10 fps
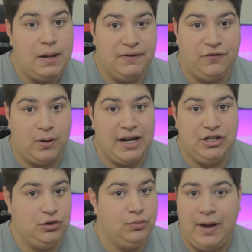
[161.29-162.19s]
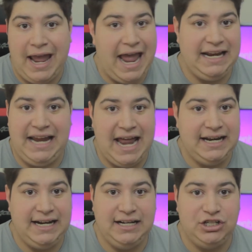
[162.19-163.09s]
before I do any
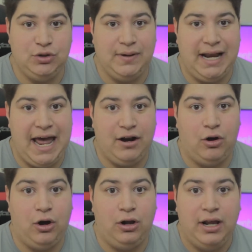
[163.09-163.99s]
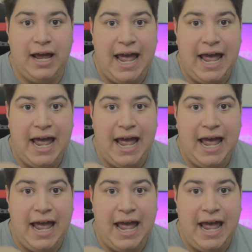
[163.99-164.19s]
editing to it at all.